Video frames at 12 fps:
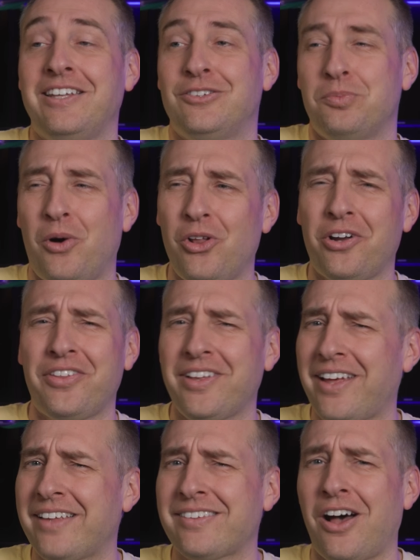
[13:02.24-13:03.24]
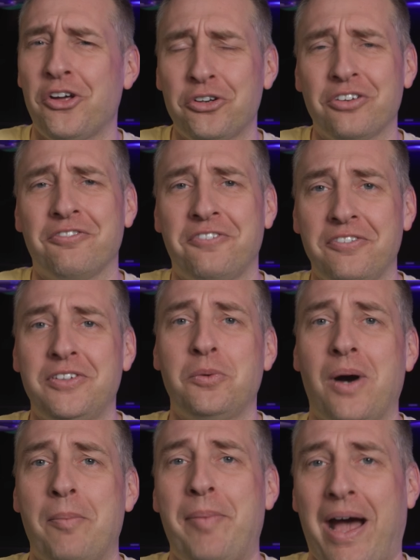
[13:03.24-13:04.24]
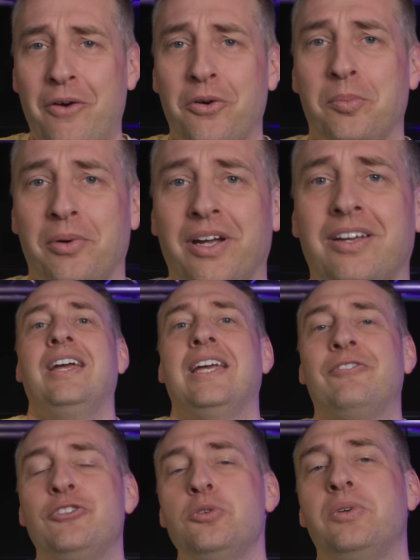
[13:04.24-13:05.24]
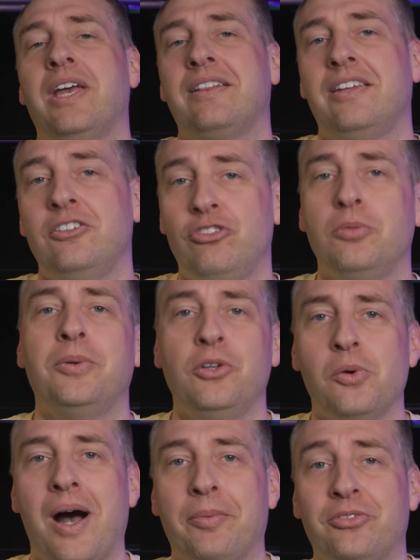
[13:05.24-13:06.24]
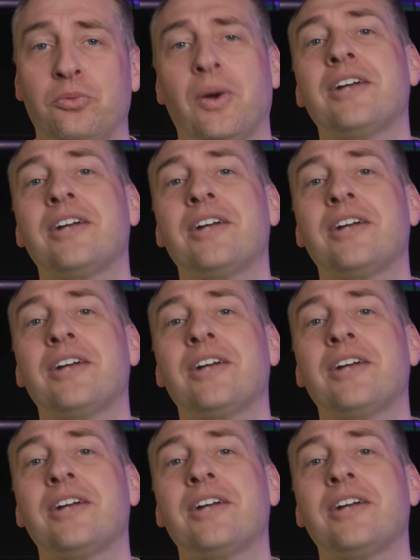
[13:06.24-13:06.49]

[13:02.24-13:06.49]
a smaller, I think it has 150 watt power brick if you get the GPU option.